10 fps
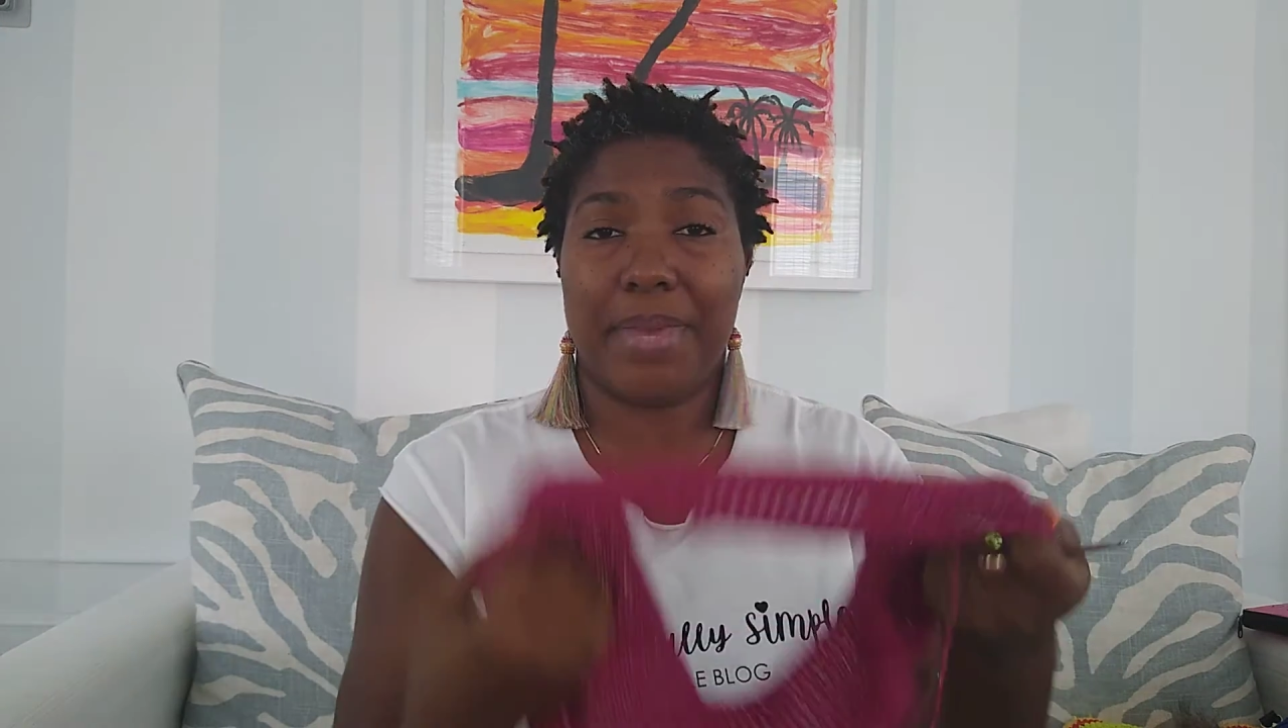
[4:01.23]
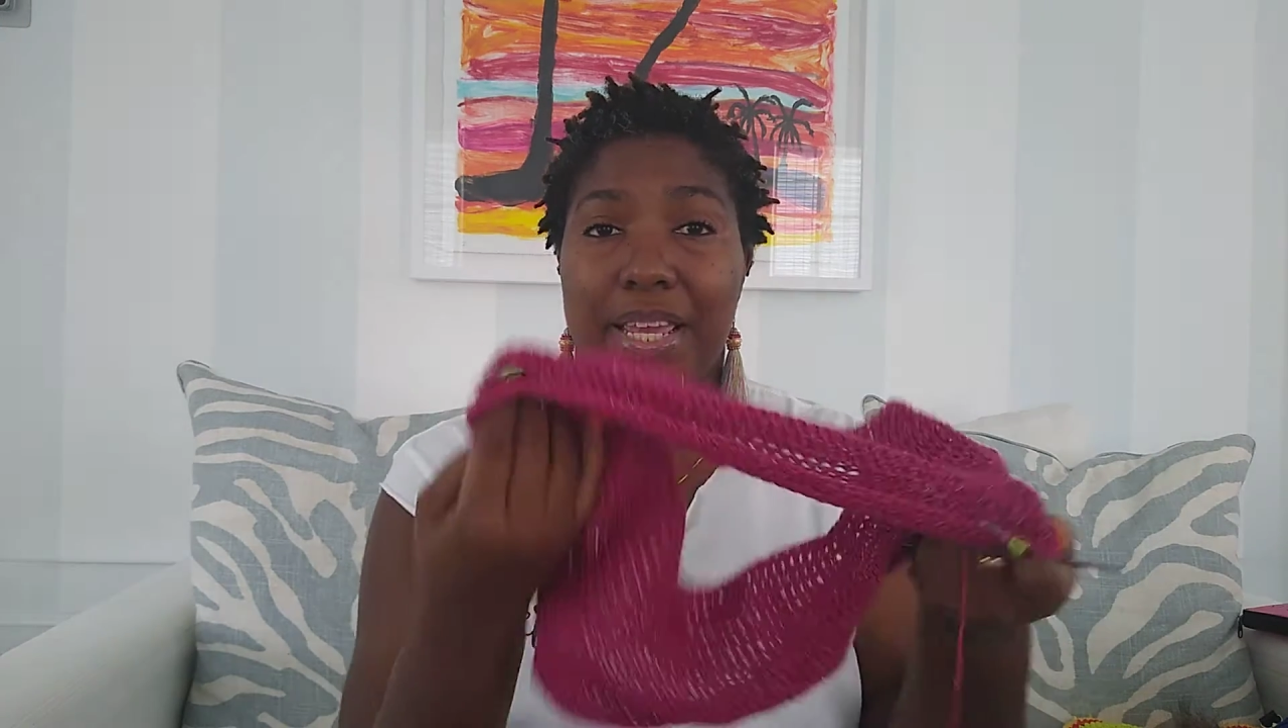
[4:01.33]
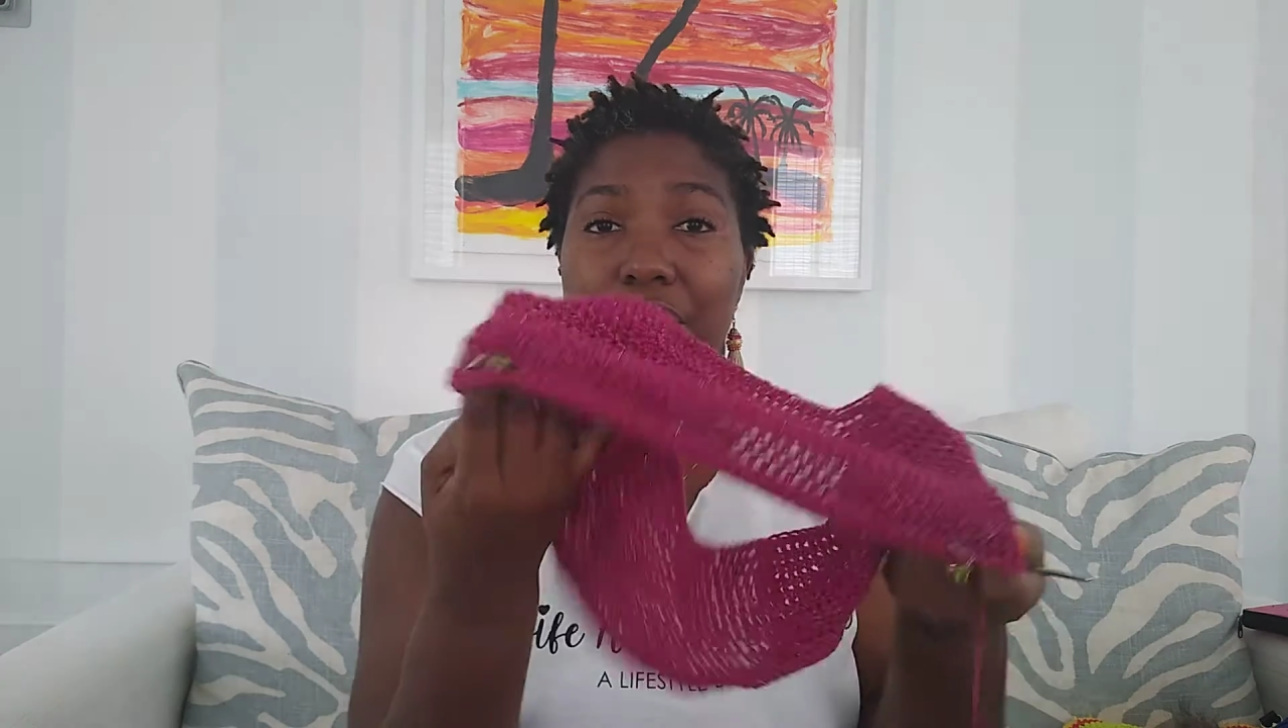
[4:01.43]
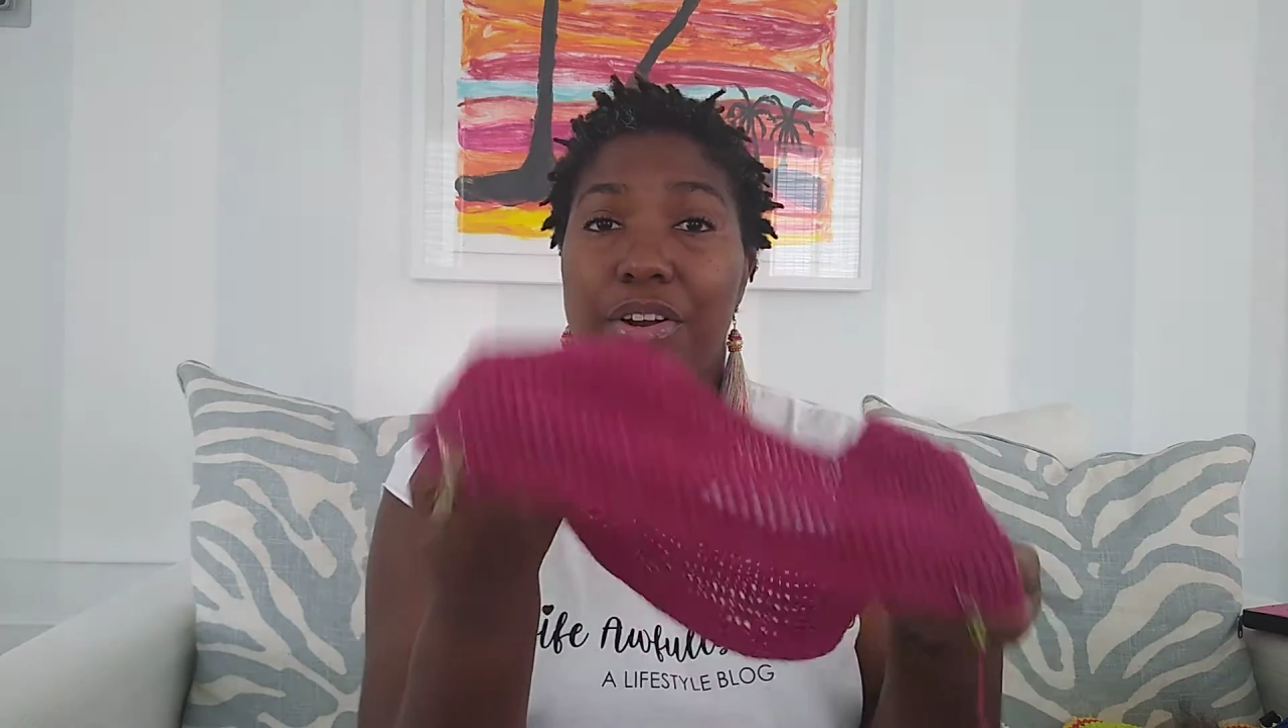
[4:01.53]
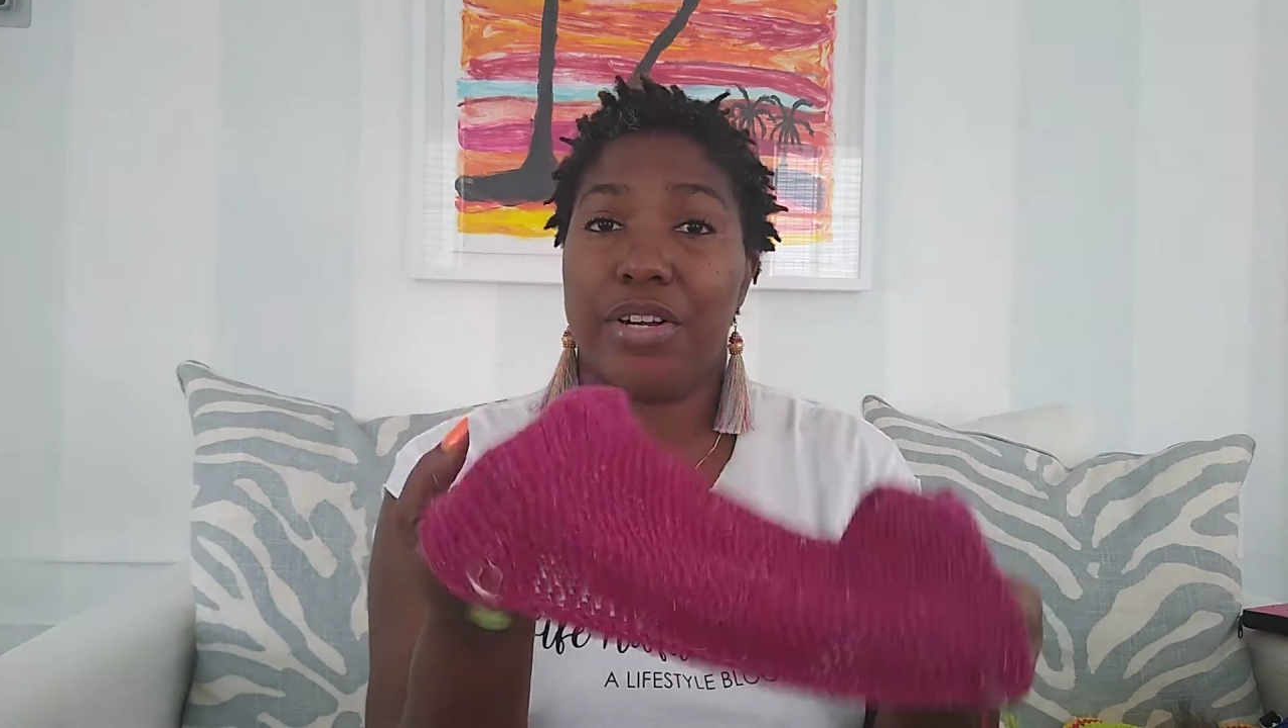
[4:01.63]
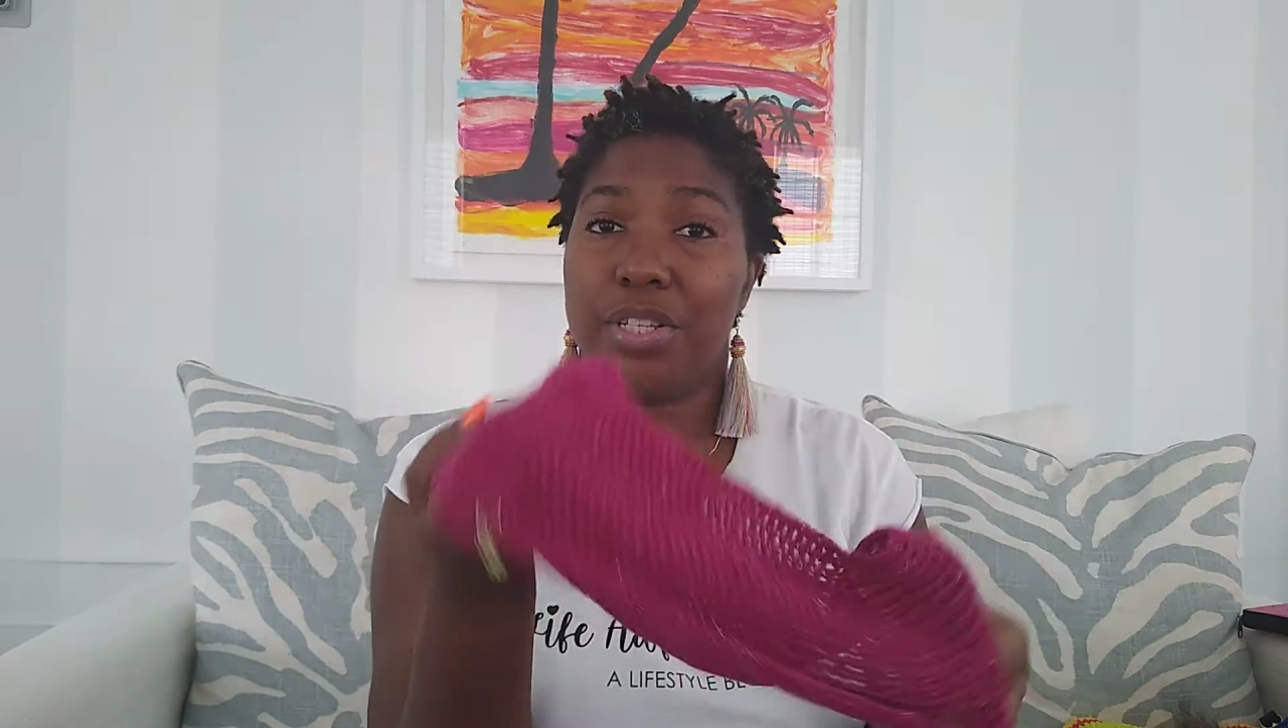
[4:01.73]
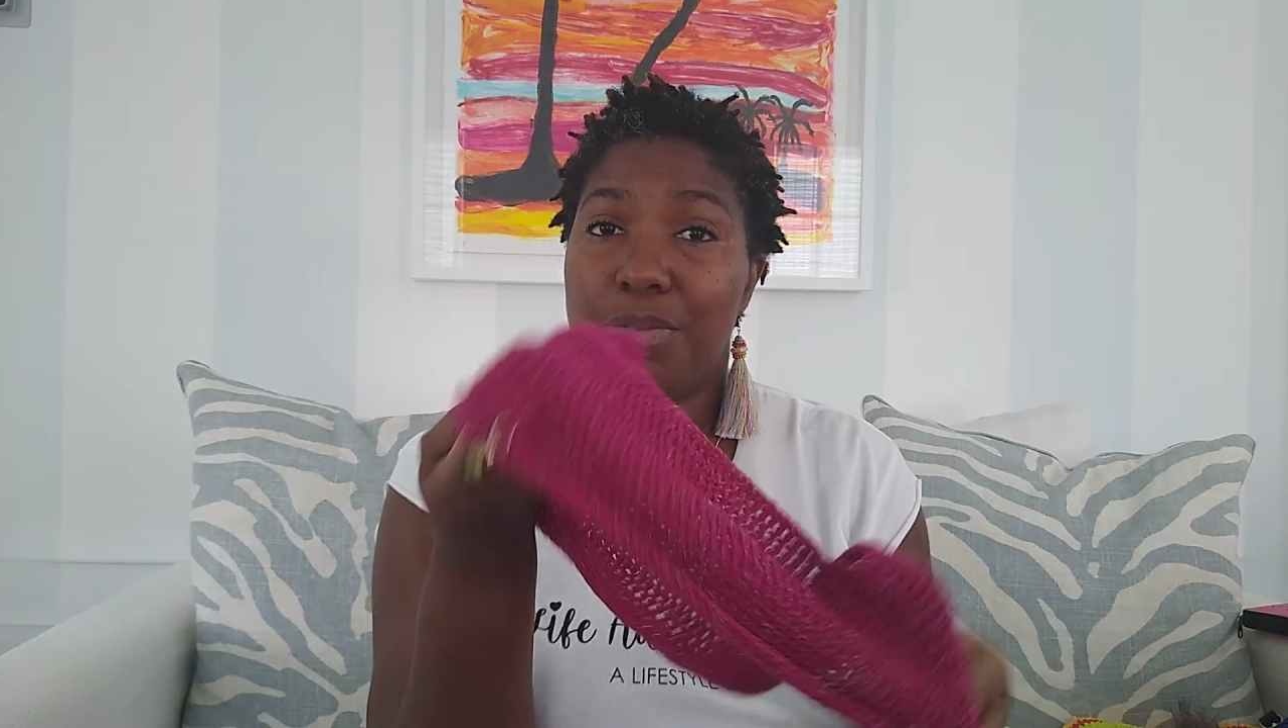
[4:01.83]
making her a